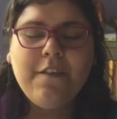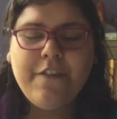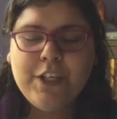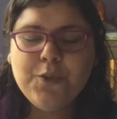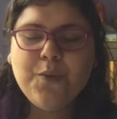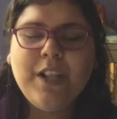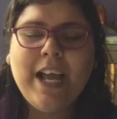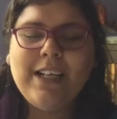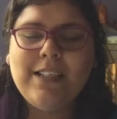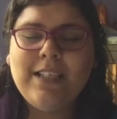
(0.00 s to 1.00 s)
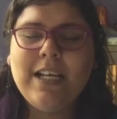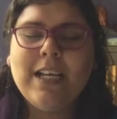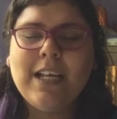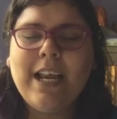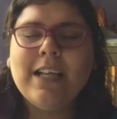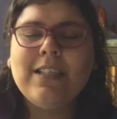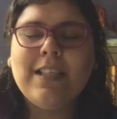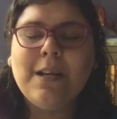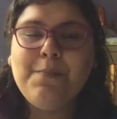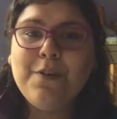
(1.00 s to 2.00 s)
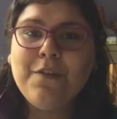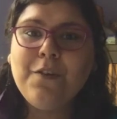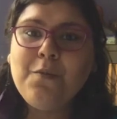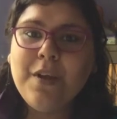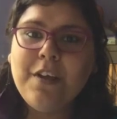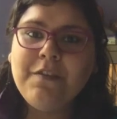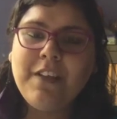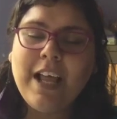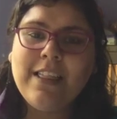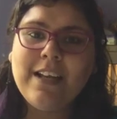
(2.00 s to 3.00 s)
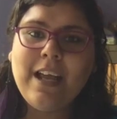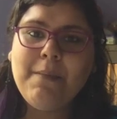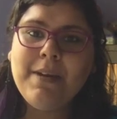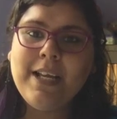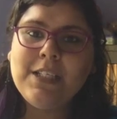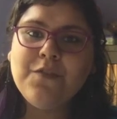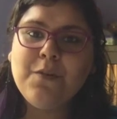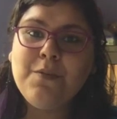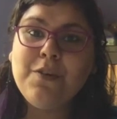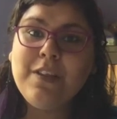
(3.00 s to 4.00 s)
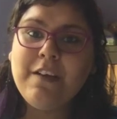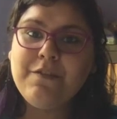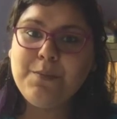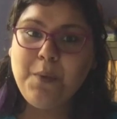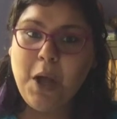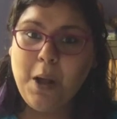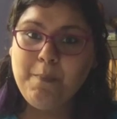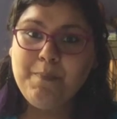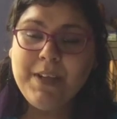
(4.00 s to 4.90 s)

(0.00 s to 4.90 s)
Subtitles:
visualize, see, connect to that beautiful ray of light that emanates from your left palm